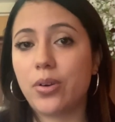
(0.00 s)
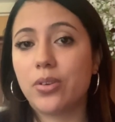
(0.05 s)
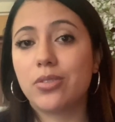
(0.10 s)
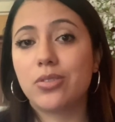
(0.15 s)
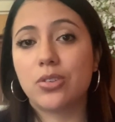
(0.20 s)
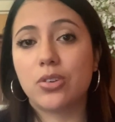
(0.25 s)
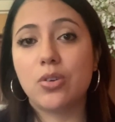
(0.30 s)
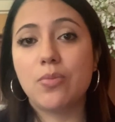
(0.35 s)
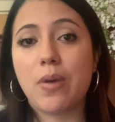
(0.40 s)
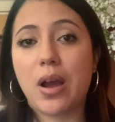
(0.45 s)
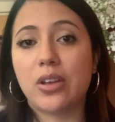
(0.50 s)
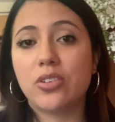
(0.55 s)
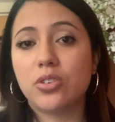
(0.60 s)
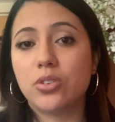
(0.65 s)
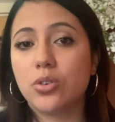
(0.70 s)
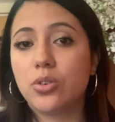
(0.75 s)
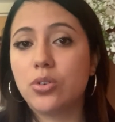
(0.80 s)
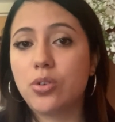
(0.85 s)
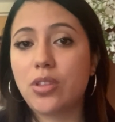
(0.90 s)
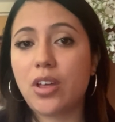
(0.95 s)
So you imagine
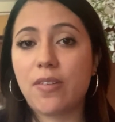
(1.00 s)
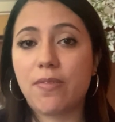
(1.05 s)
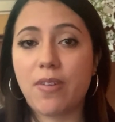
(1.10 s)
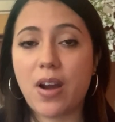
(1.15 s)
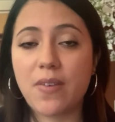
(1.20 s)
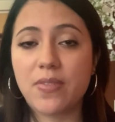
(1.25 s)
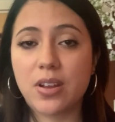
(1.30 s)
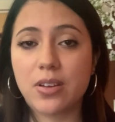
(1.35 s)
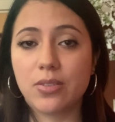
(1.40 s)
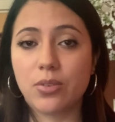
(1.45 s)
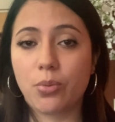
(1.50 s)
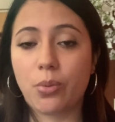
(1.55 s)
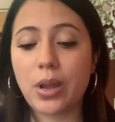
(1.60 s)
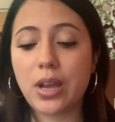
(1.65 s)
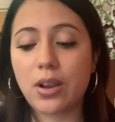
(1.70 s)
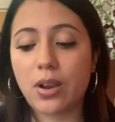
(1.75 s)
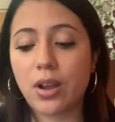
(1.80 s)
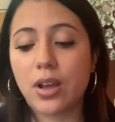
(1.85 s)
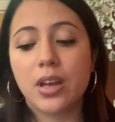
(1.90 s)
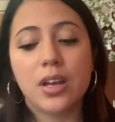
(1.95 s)
you do that 5 days a
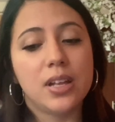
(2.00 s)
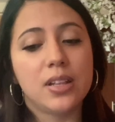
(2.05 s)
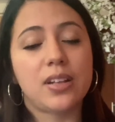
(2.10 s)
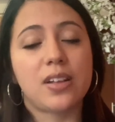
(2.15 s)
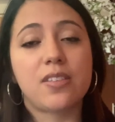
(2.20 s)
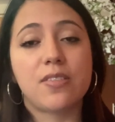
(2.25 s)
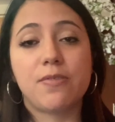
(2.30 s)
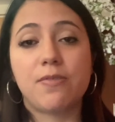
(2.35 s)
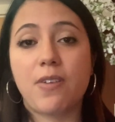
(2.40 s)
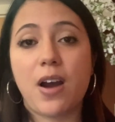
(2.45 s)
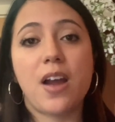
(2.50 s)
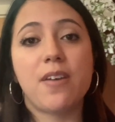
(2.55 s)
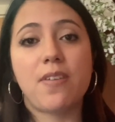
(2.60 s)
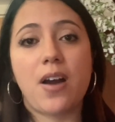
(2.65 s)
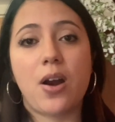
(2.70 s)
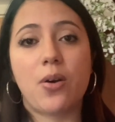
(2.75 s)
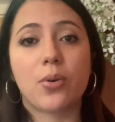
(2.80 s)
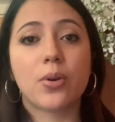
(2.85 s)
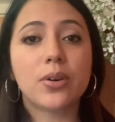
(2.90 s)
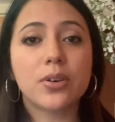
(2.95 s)
week, that's 5
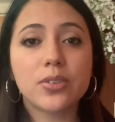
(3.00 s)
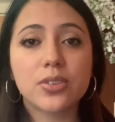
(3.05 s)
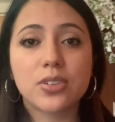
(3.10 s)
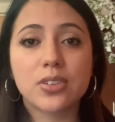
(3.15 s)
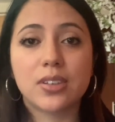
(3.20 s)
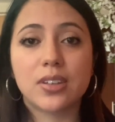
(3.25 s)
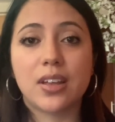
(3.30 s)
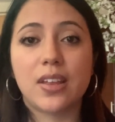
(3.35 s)
hours.